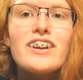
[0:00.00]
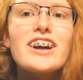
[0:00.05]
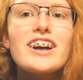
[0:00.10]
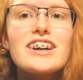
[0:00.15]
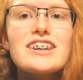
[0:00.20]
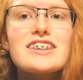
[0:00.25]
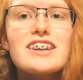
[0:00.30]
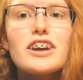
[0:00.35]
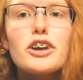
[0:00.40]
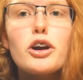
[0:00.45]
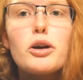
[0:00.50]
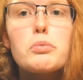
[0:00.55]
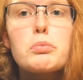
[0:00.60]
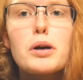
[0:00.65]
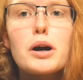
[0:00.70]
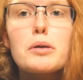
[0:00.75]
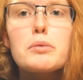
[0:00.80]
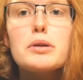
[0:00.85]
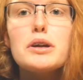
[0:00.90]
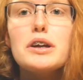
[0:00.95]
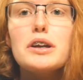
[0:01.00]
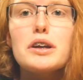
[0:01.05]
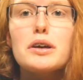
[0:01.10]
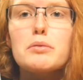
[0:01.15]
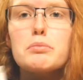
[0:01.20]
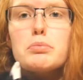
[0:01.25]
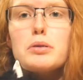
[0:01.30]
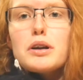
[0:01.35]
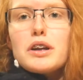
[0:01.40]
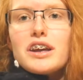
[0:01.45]
Like I said, I'll probably end
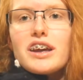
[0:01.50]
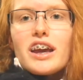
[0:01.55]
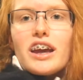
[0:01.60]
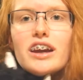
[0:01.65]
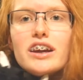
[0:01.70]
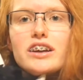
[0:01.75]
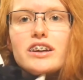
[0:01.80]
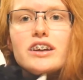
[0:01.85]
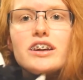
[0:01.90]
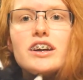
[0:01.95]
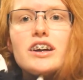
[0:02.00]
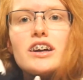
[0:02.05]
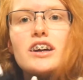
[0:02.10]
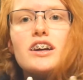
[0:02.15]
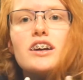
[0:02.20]
up putting